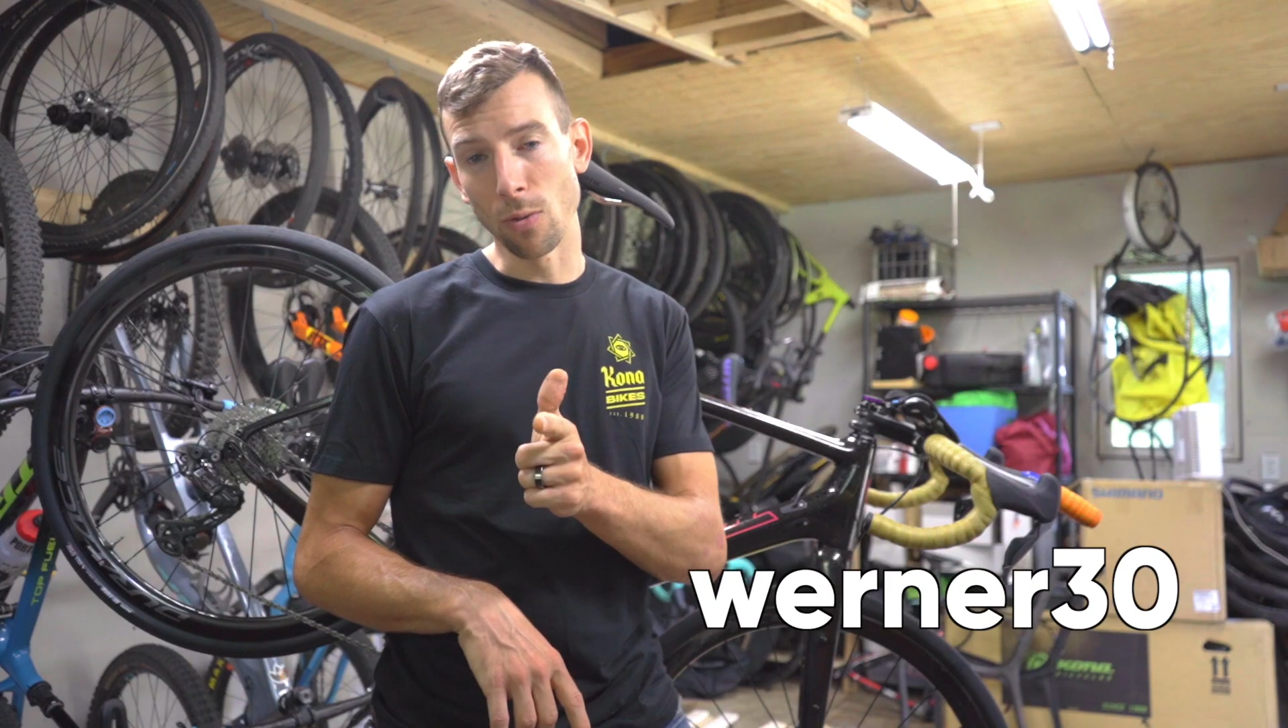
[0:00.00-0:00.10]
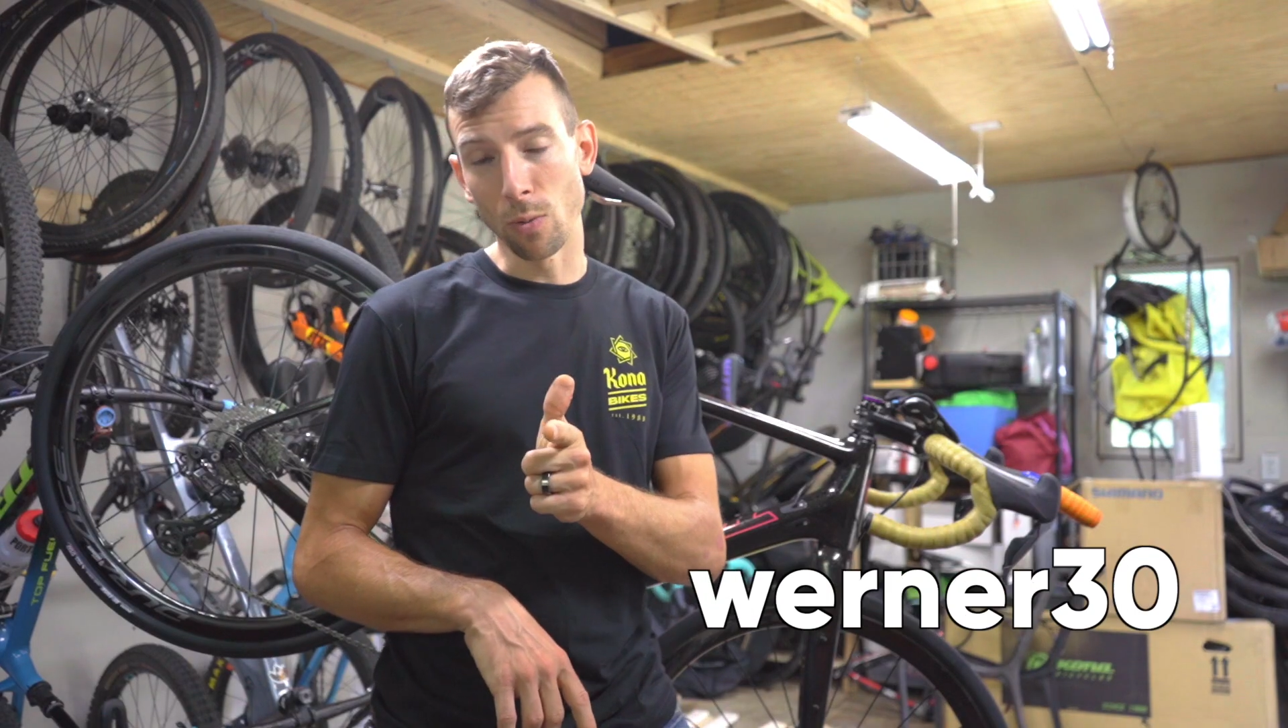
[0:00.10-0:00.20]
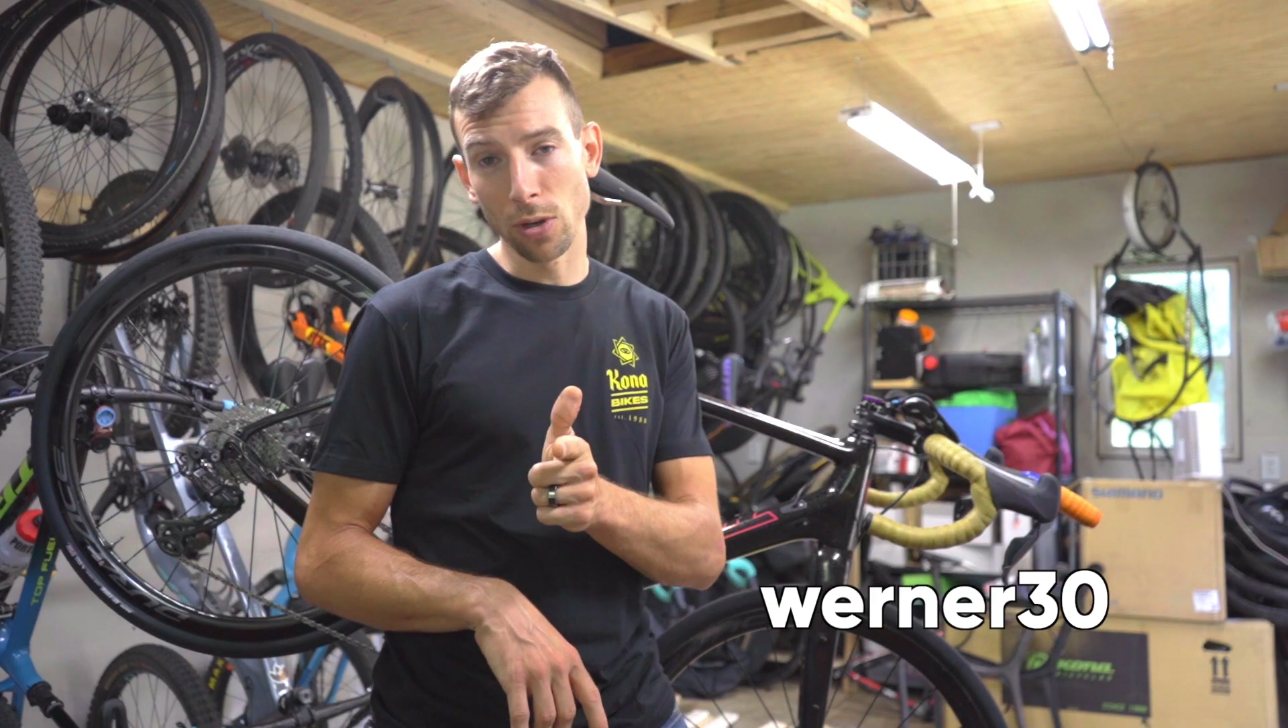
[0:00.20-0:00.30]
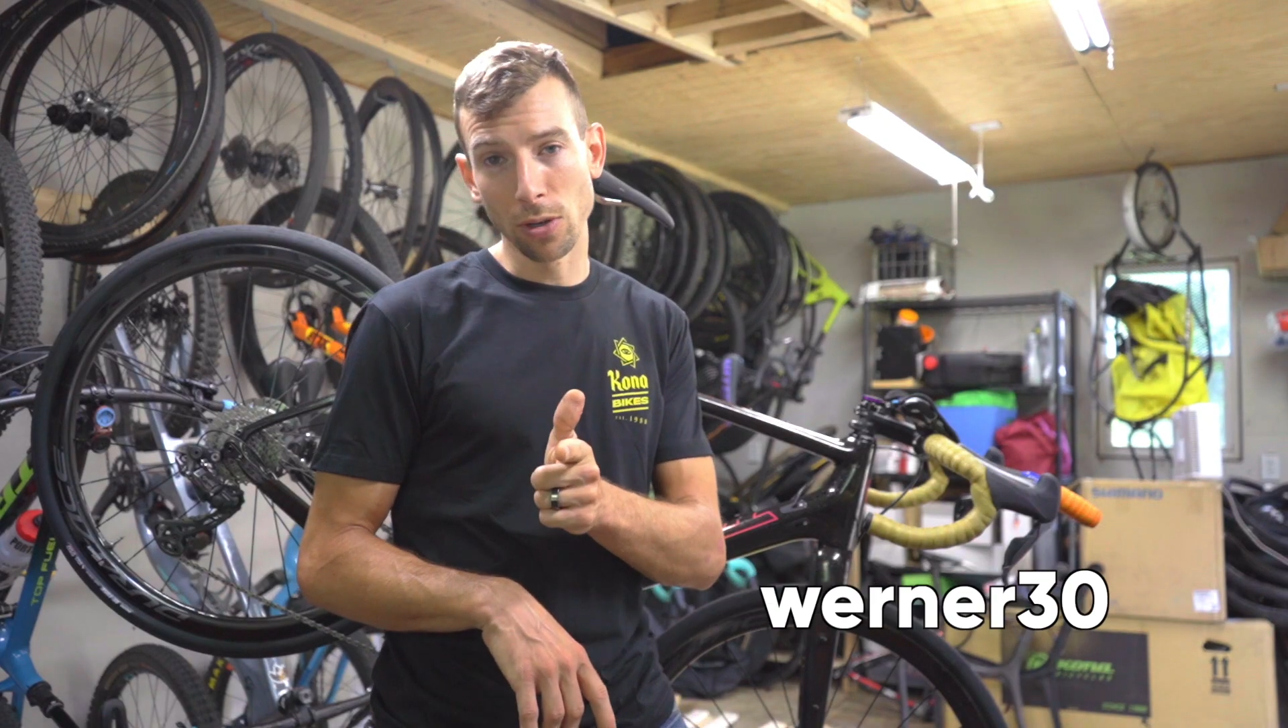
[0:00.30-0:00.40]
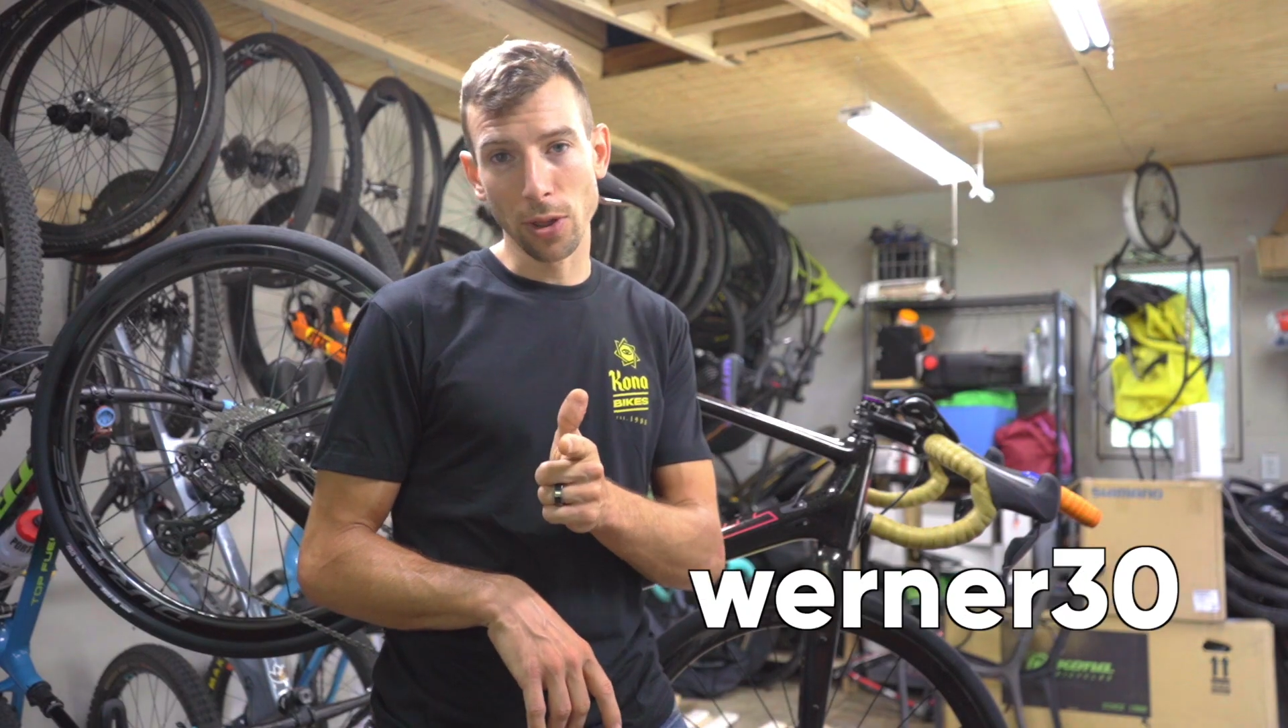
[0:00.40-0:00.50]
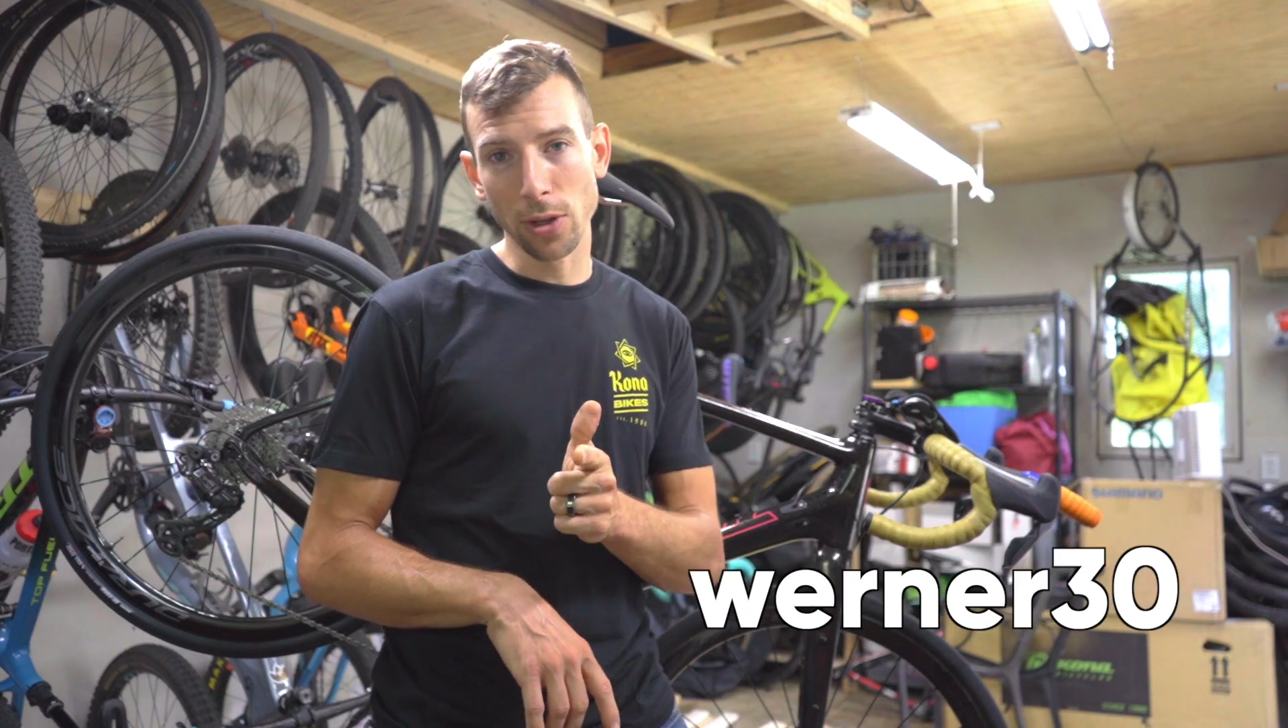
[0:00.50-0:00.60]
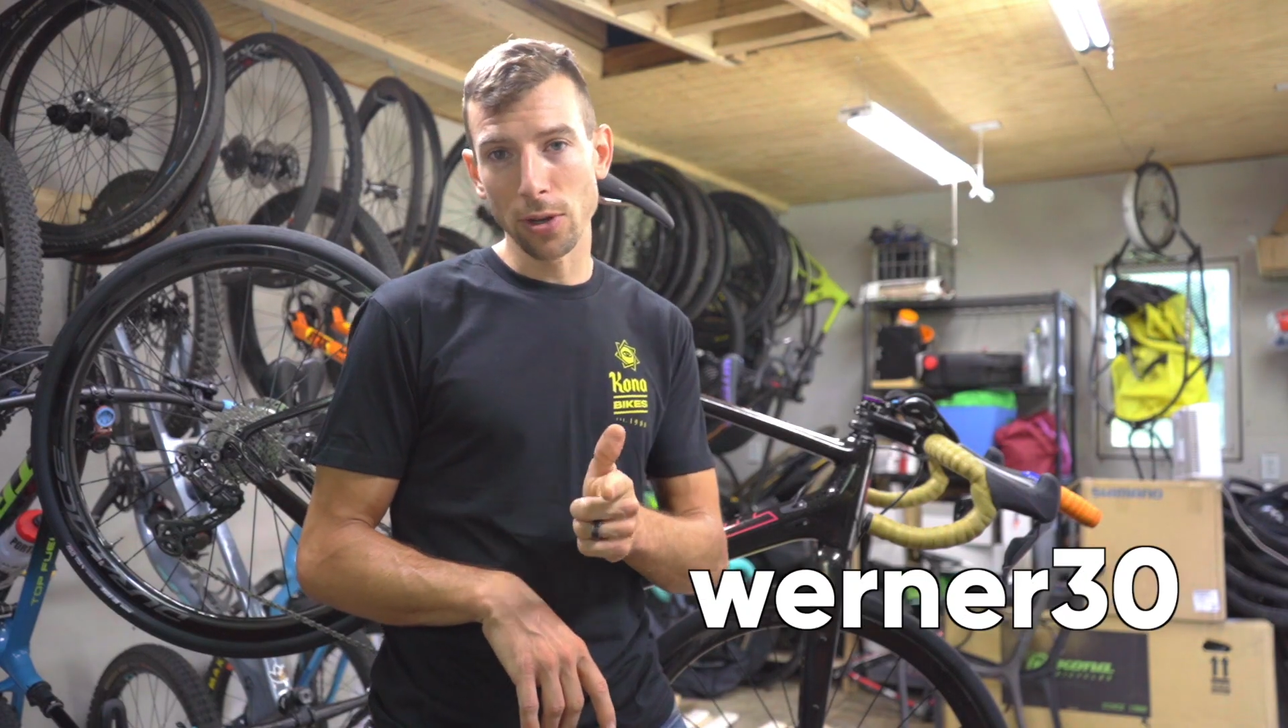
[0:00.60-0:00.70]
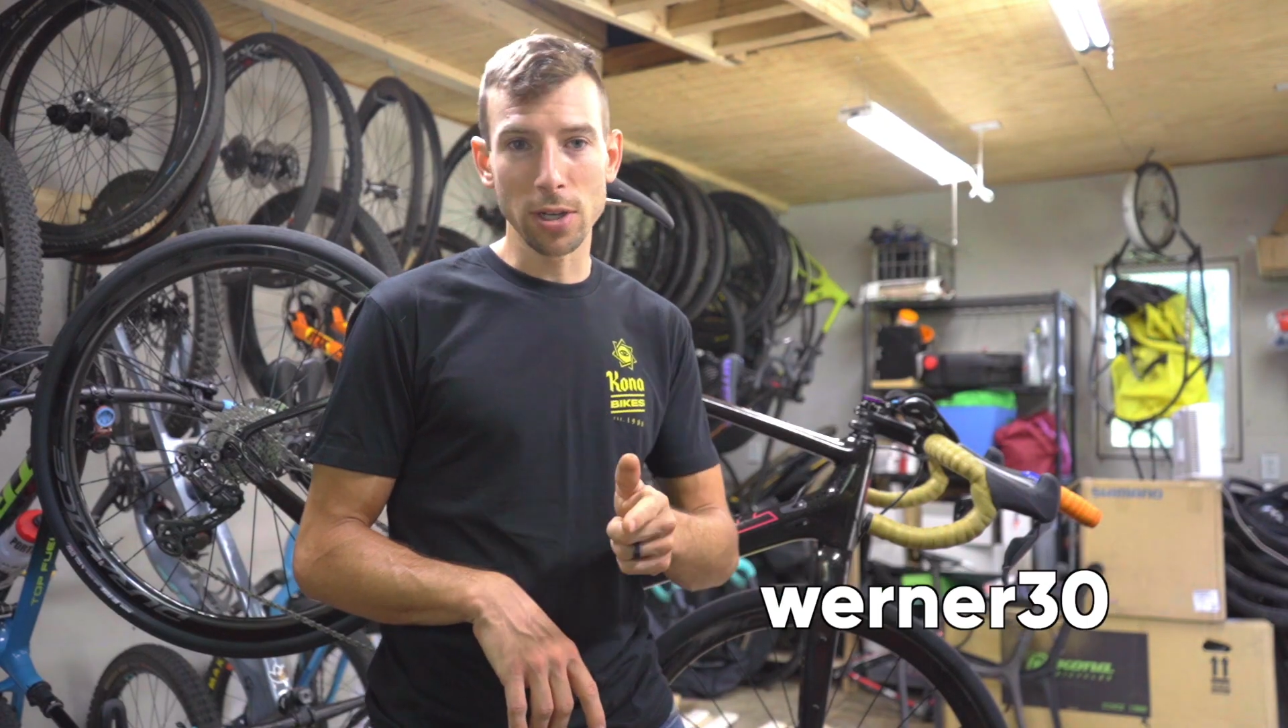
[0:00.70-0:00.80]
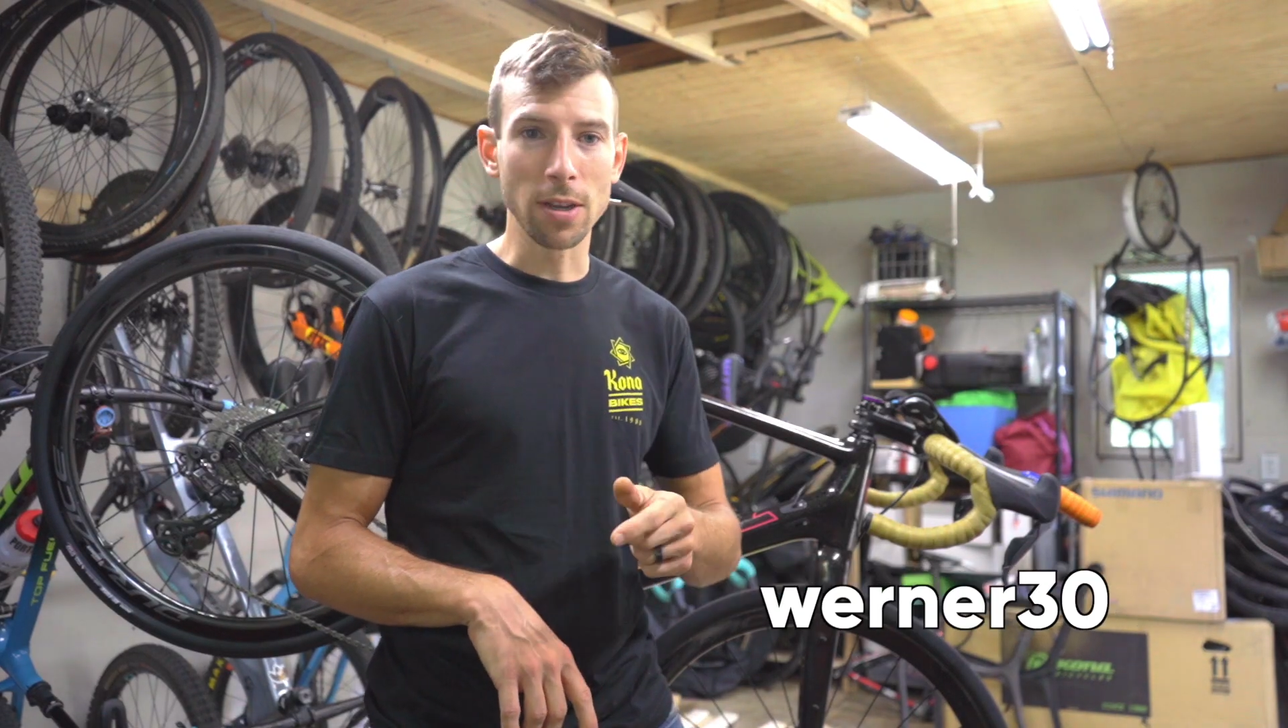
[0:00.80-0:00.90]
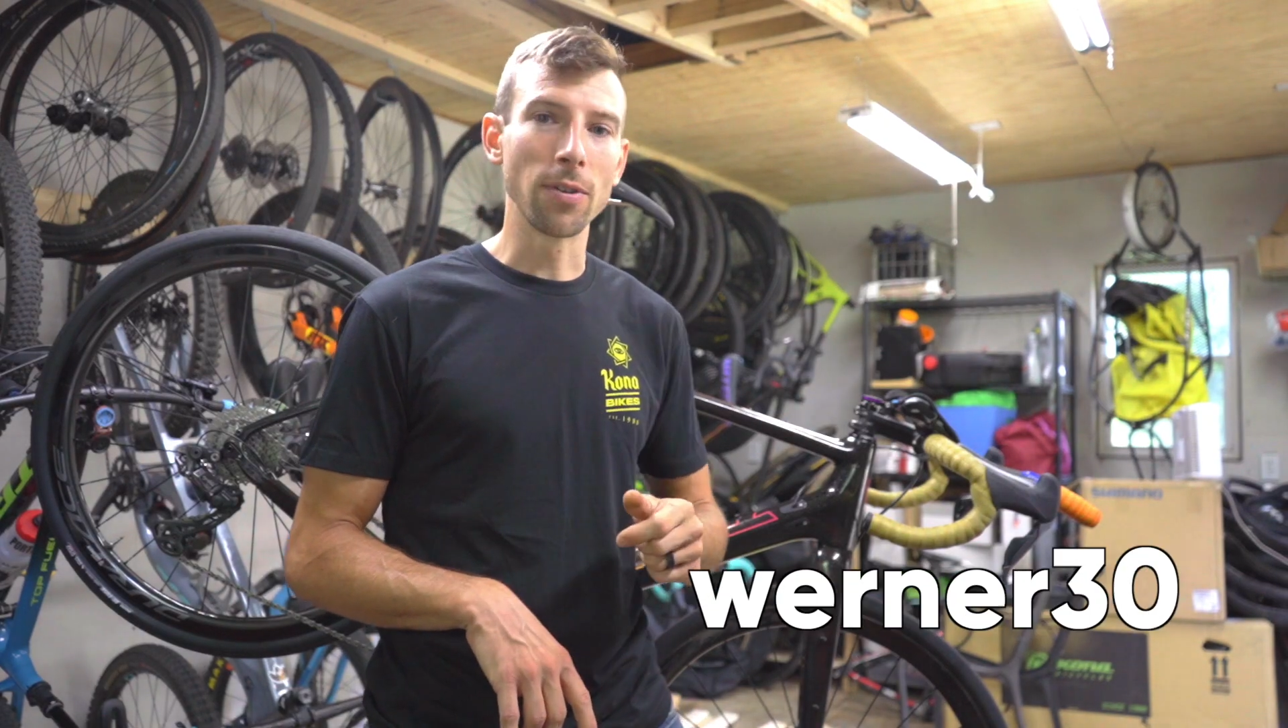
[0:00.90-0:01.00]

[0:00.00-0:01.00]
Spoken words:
Werner30